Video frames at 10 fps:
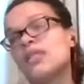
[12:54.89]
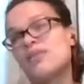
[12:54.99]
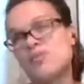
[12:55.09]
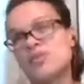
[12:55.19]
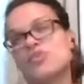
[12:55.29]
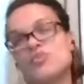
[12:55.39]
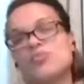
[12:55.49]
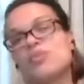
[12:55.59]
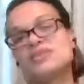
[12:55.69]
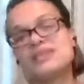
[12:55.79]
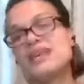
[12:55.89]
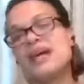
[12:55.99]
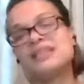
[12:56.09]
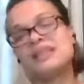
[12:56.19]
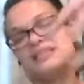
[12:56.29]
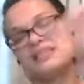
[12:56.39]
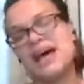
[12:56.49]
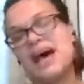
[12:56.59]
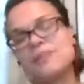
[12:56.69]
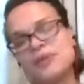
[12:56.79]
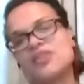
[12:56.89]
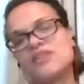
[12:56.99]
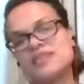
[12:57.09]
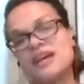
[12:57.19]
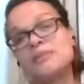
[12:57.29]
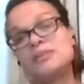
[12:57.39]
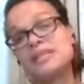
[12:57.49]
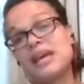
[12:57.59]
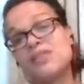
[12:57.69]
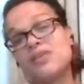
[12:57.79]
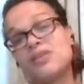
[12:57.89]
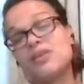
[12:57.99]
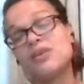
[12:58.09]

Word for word: that when you were done at least that period of time together,